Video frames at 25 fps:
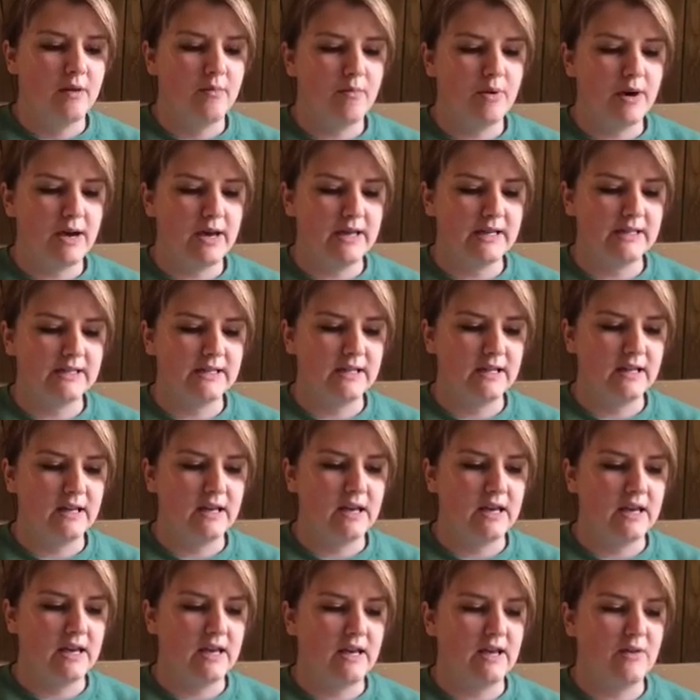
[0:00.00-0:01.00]
but
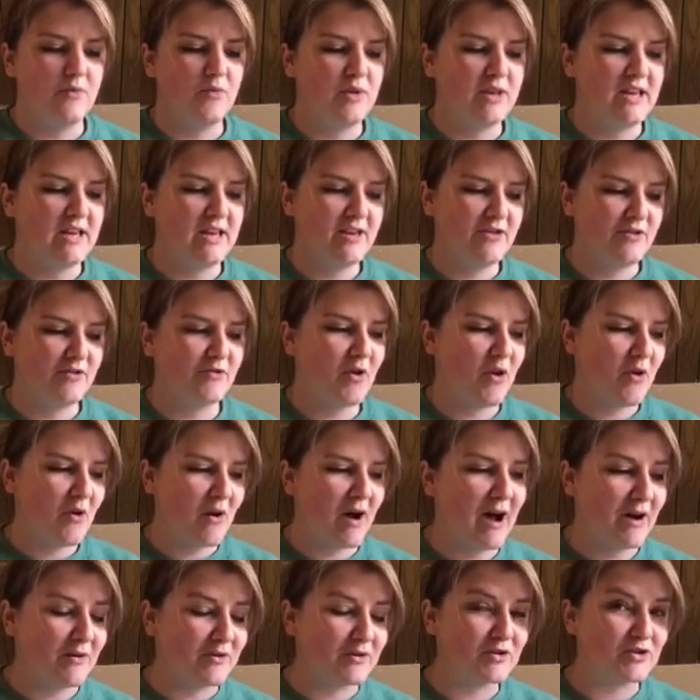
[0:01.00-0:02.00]
we throw
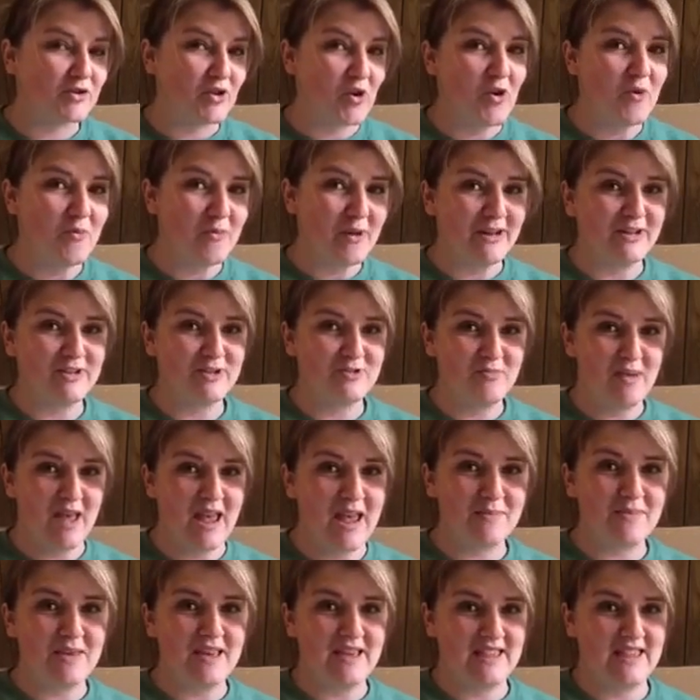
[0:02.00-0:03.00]
out so much
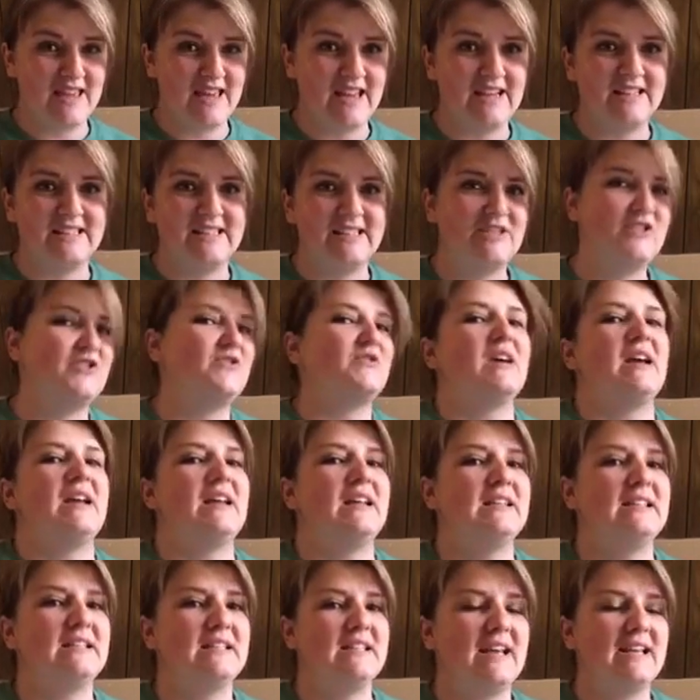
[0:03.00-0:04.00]
baby things in the
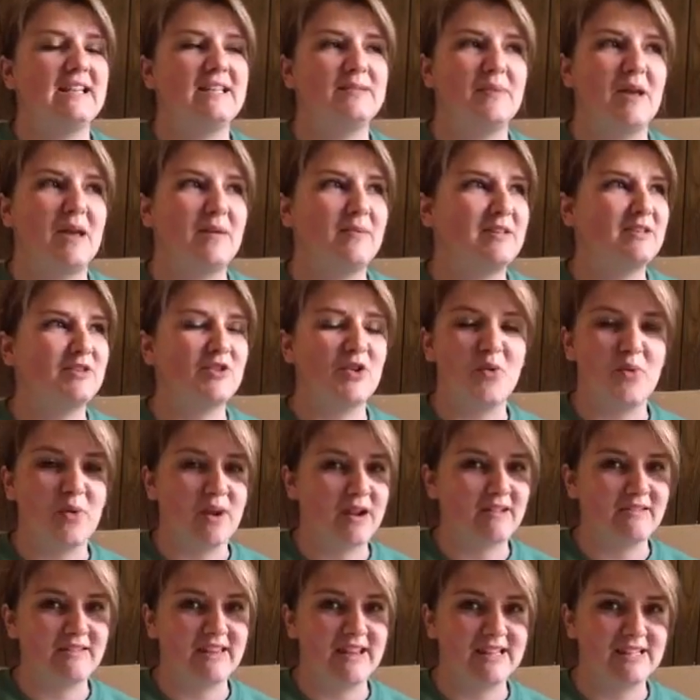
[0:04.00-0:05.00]
United States. Babies don't
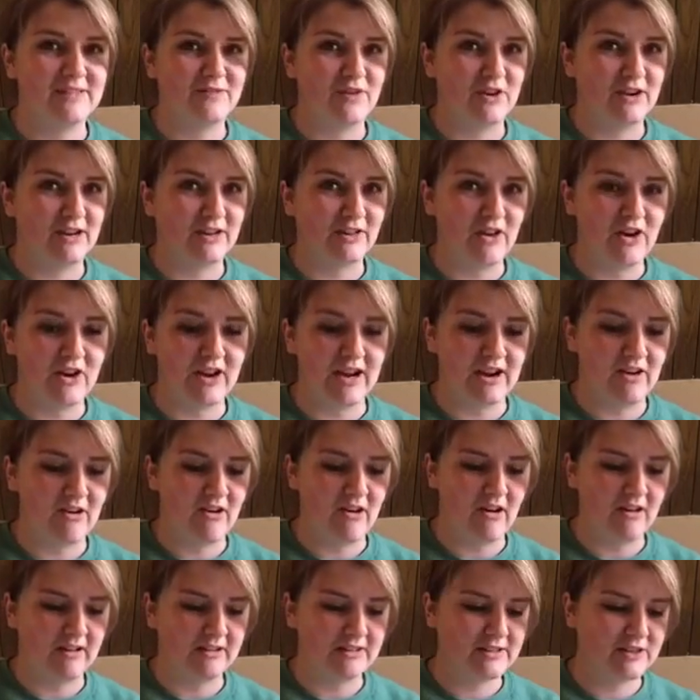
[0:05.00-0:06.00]
wear things very long at
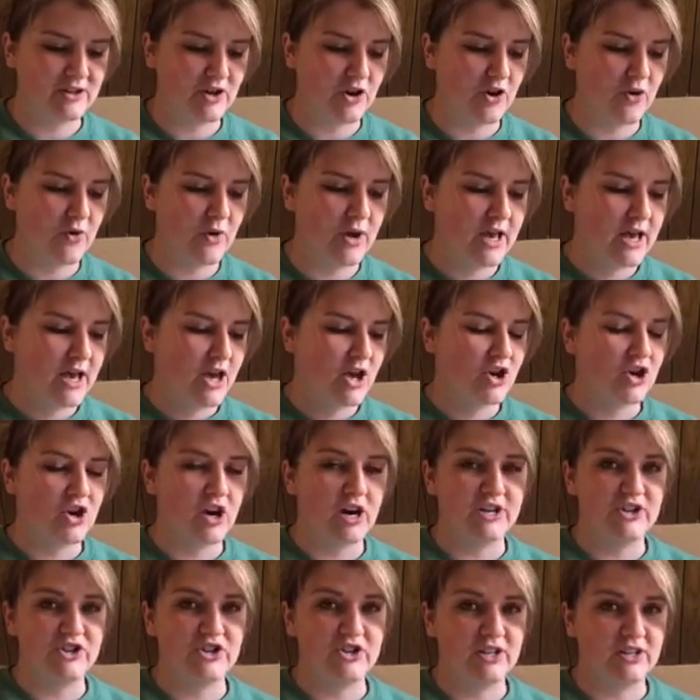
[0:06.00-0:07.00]
all. So
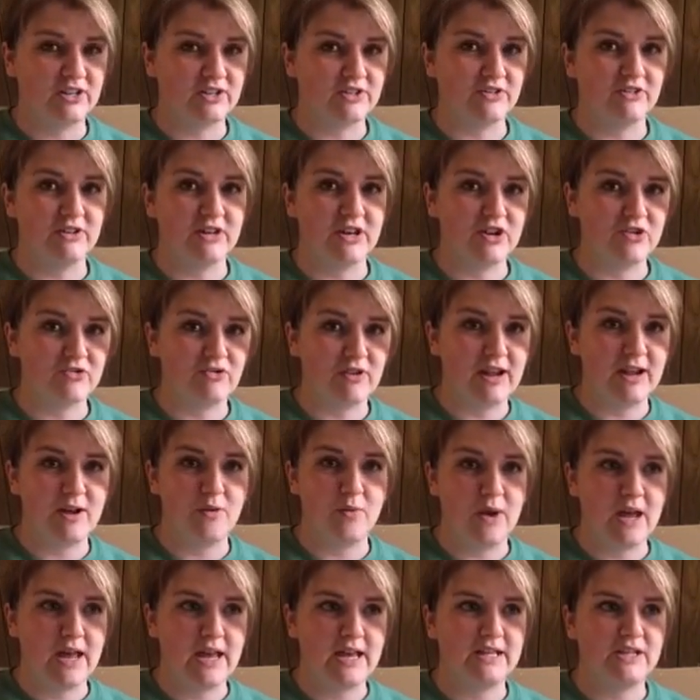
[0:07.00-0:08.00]
garage sales are a great
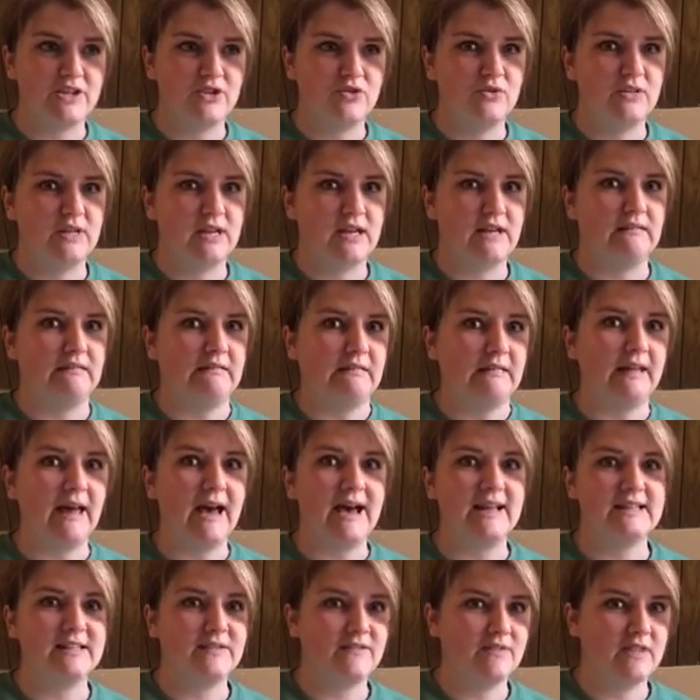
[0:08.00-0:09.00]
way to get
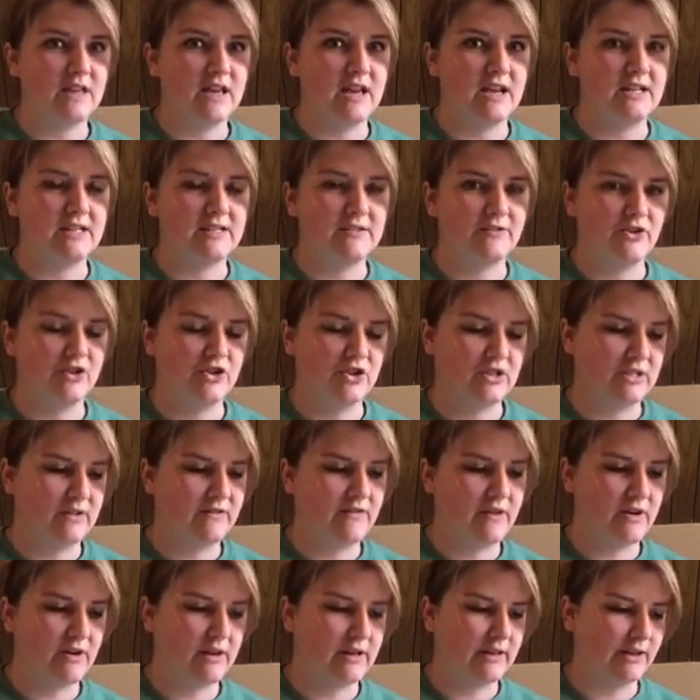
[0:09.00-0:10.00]
lots of things for just a
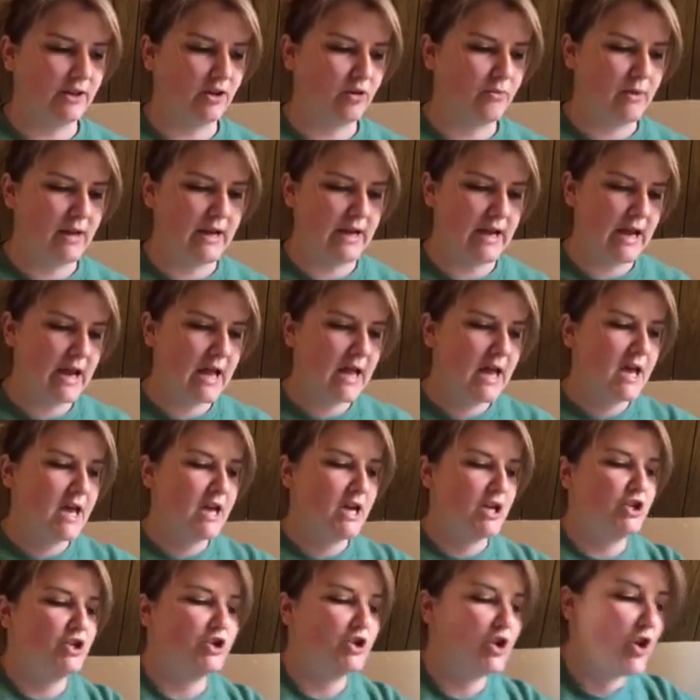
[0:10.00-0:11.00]
very little money.
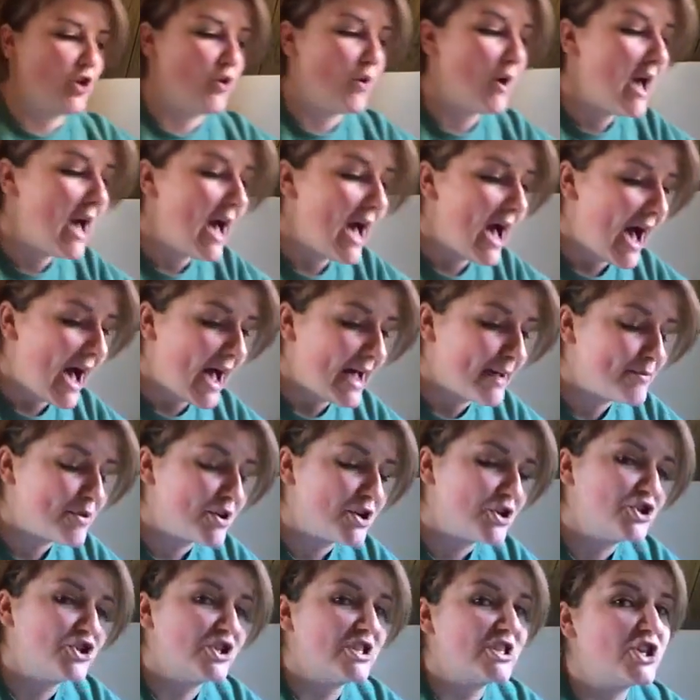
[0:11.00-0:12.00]
So I
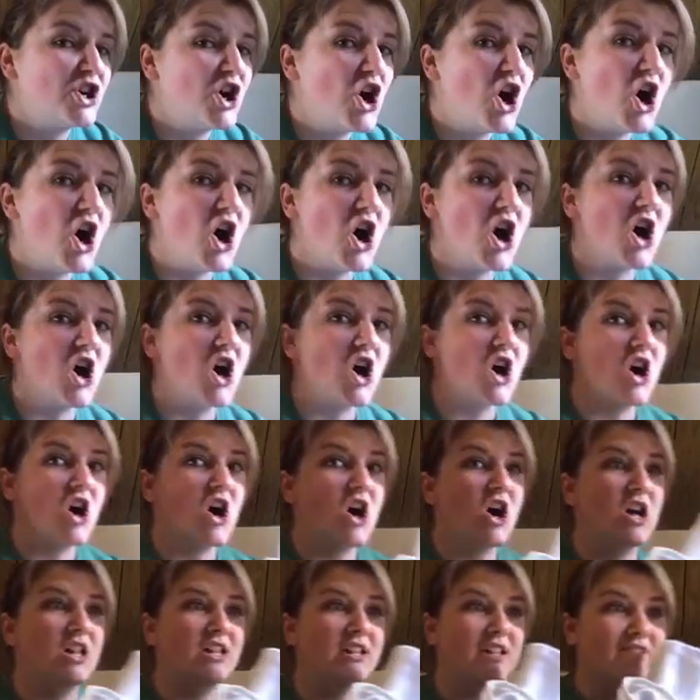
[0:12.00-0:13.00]
purchased
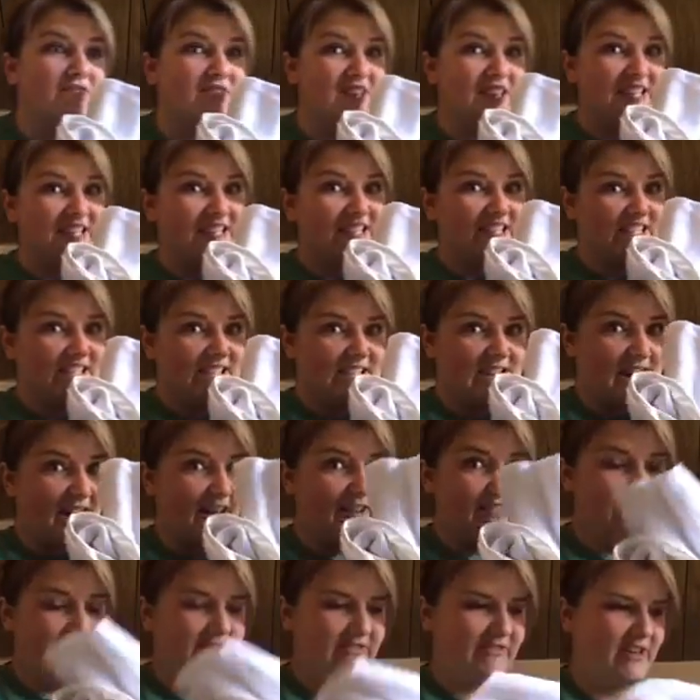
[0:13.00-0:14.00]
all of this
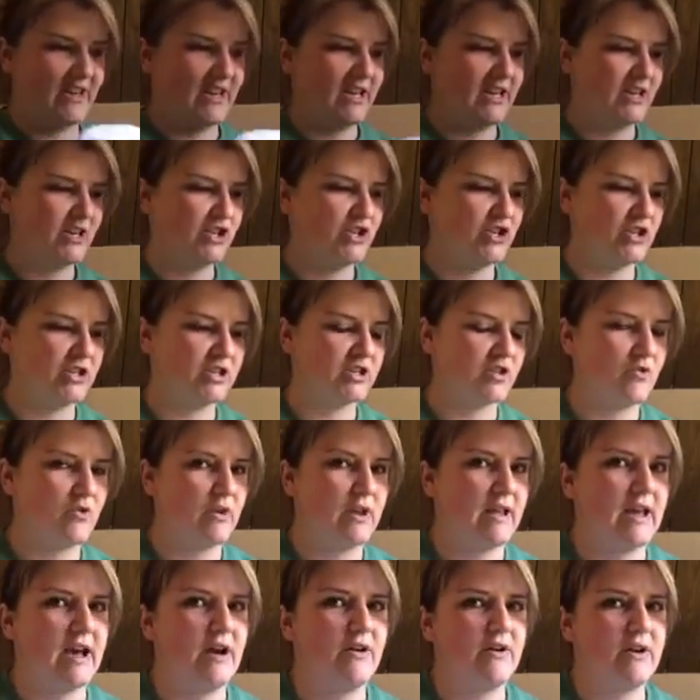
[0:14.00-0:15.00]
stuff just
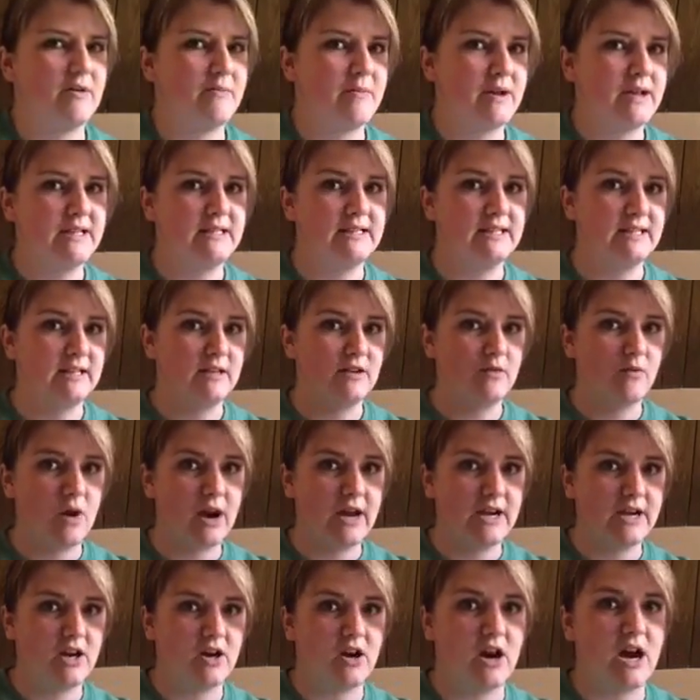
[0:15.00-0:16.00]
going out at my
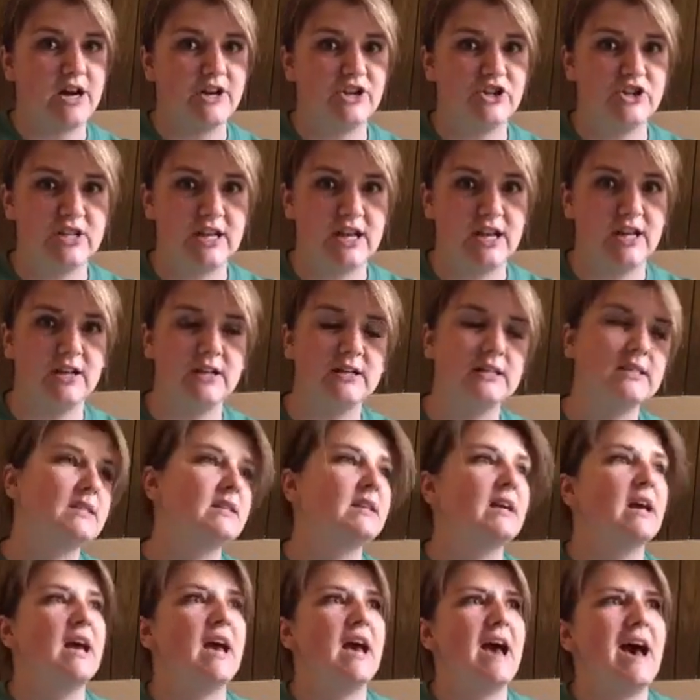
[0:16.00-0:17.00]
citywide garage sales.
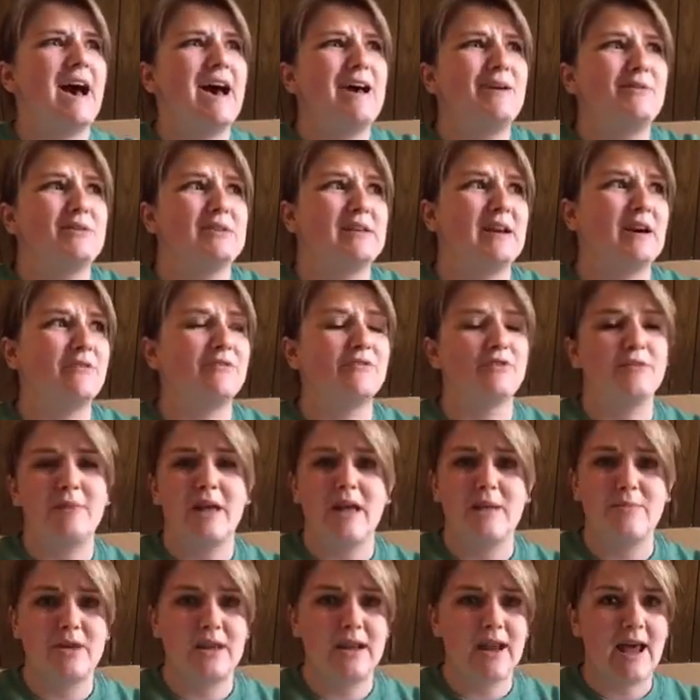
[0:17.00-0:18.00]
I was out for
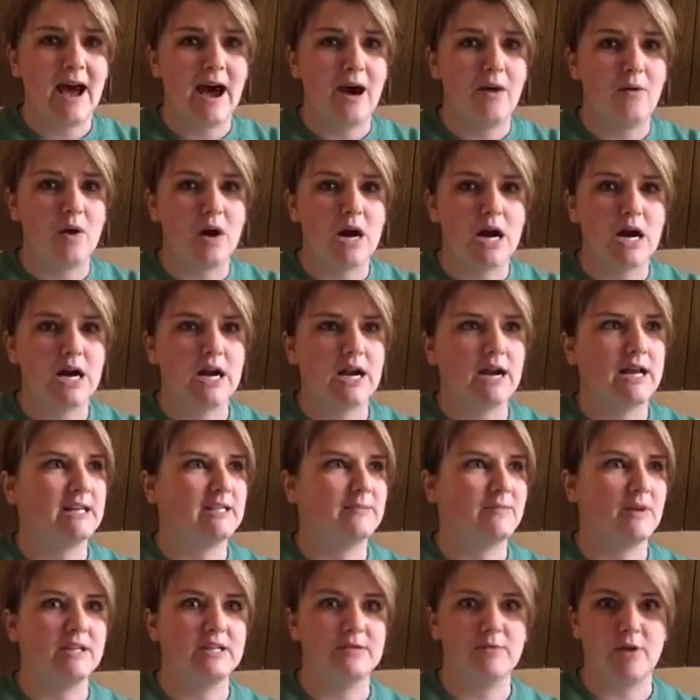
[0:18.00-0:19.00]
maybe an hour and I
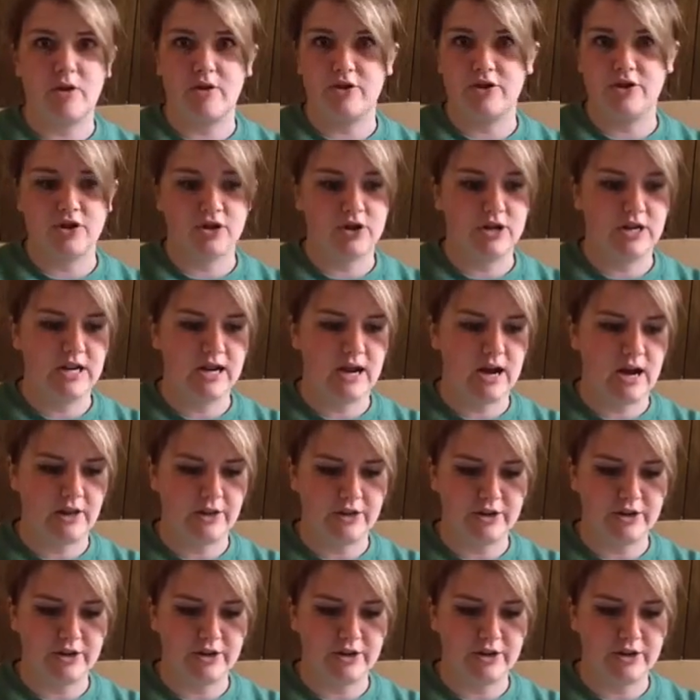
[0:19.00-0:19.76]
spent about $30.